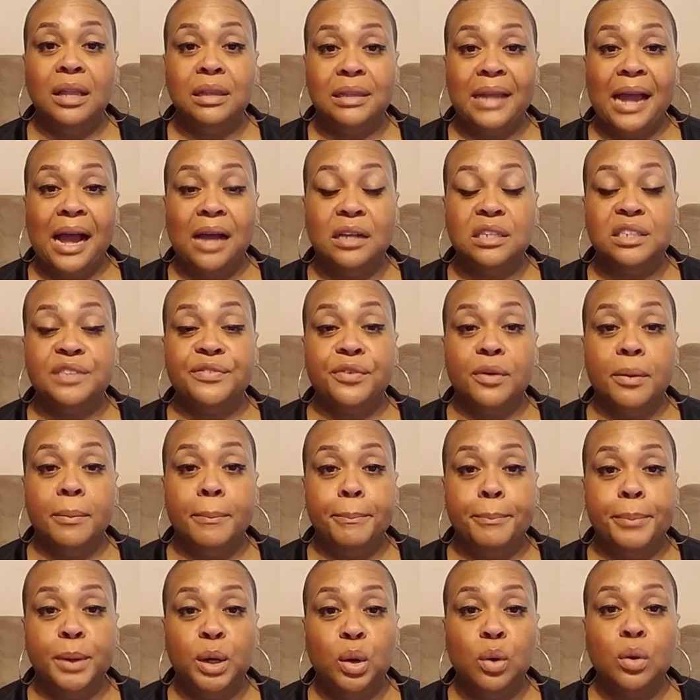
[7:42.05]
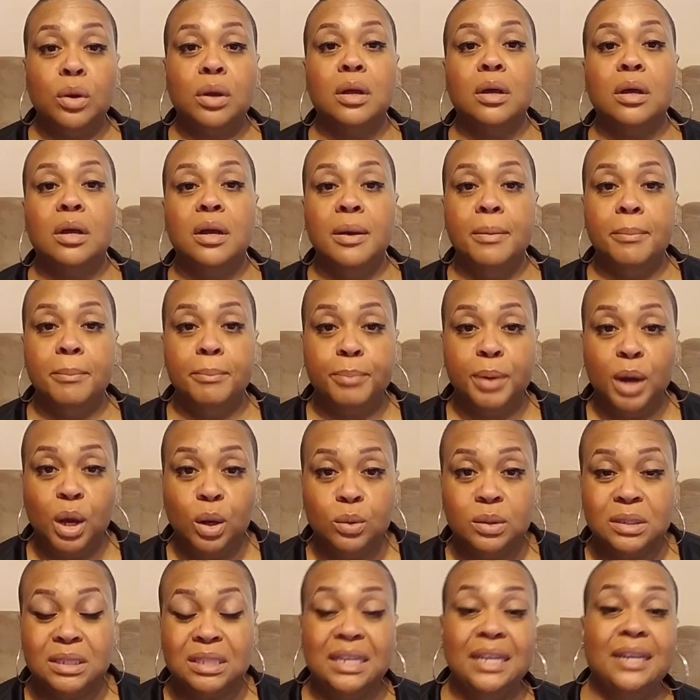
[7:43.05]
allows for bulk
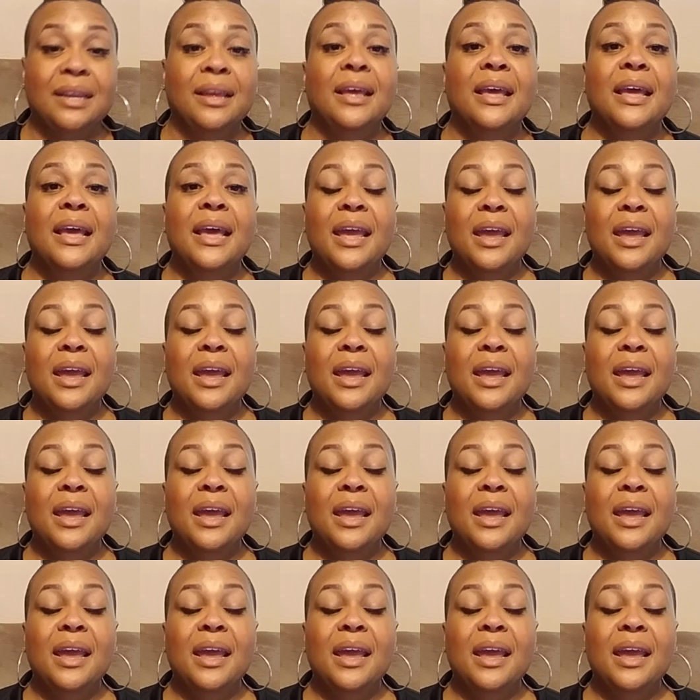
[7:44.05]
composing.